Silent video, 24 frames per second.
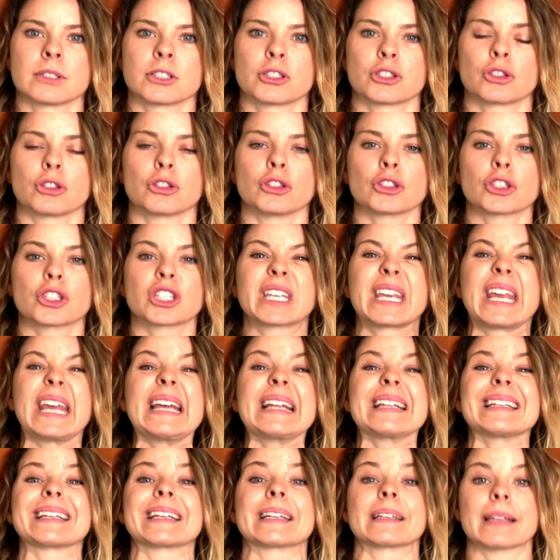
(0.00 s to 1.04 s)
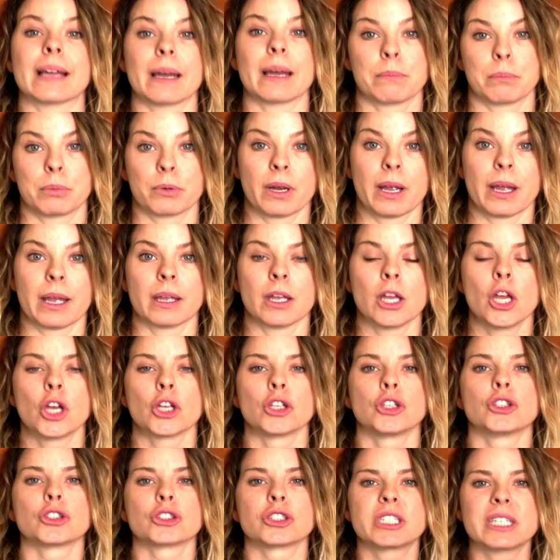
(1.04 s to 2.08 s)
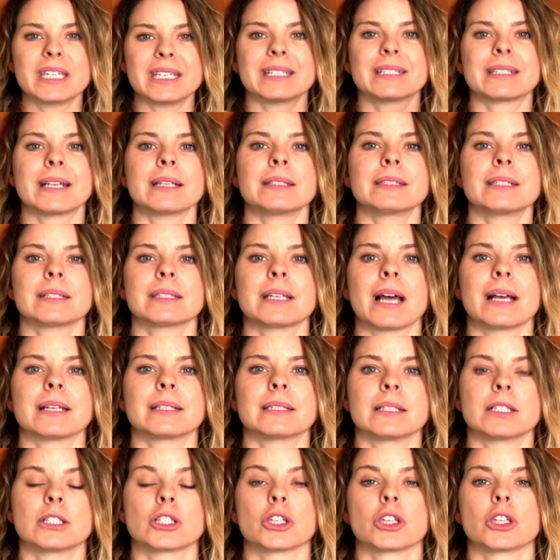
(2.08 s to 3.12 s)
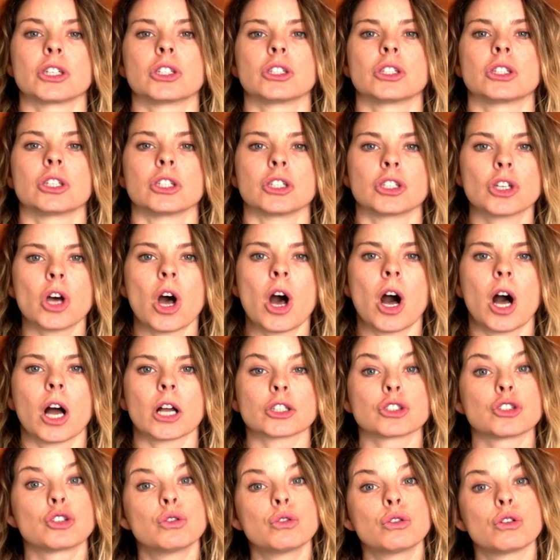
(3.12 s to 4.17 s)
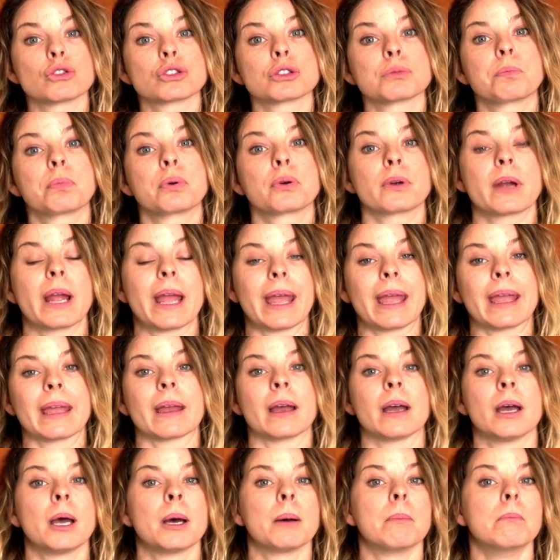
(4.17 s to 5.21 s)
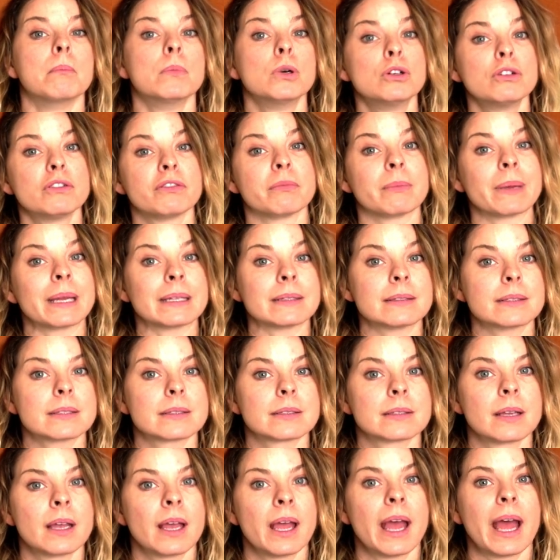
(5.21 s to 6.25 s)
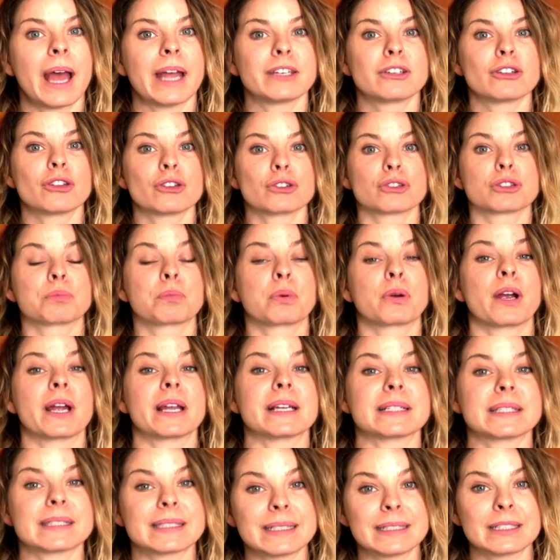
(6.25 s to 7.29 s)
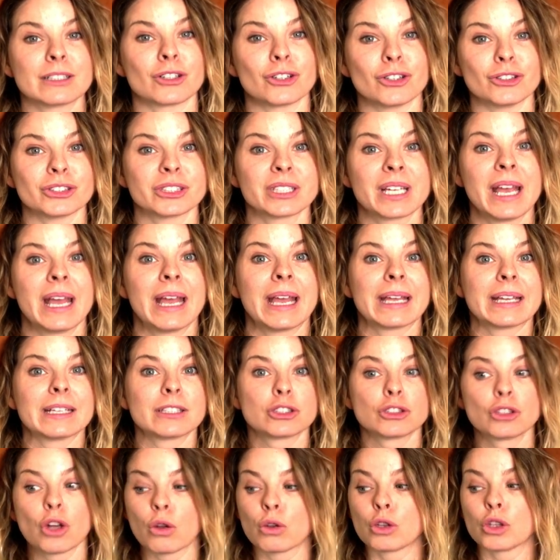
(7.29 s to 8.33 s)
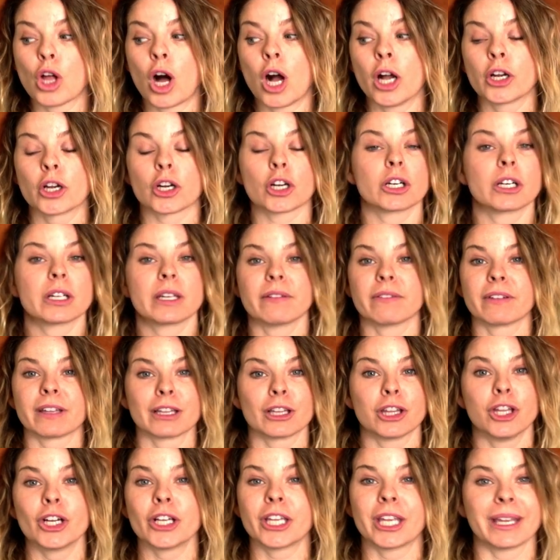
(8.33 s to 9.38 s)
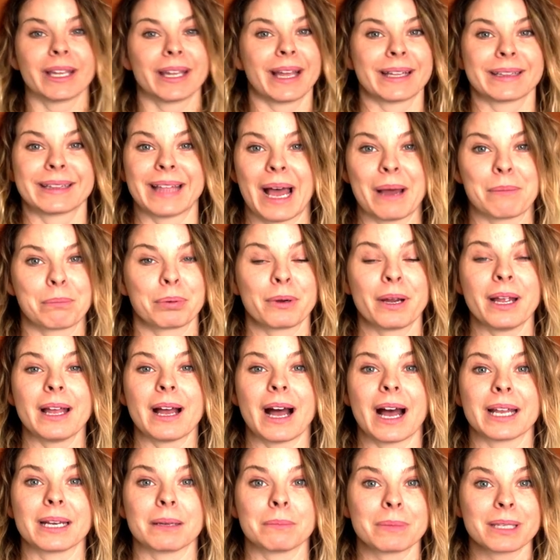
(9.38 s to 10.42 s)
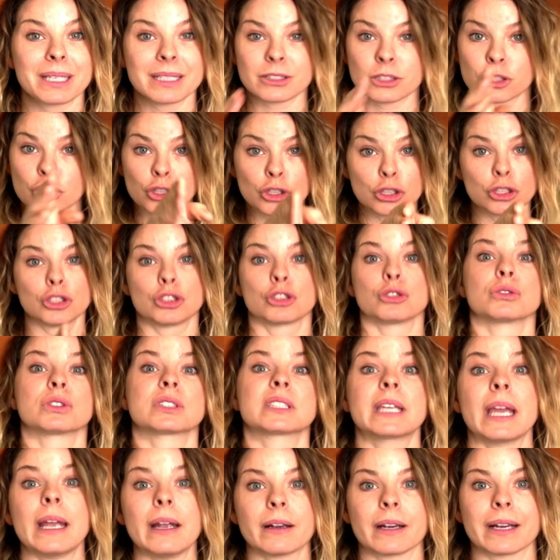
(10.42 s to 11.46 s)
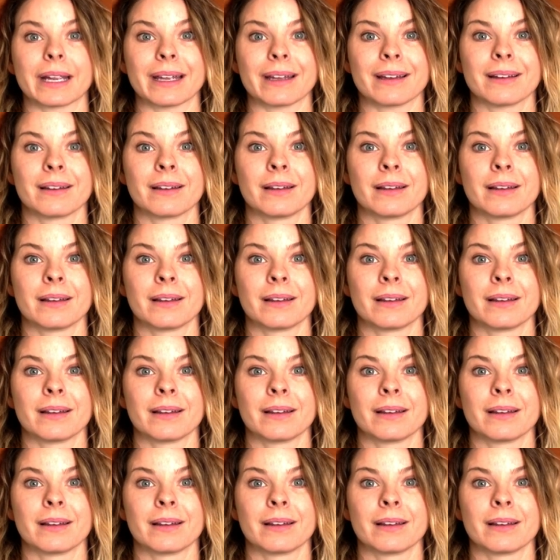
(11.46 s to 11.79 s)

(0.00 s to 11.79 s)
So you're killing that prey. You're desensitizing to the, the dog to those prey movements and to those prey signals. He's no longer even looking at that prey item because you're too scary.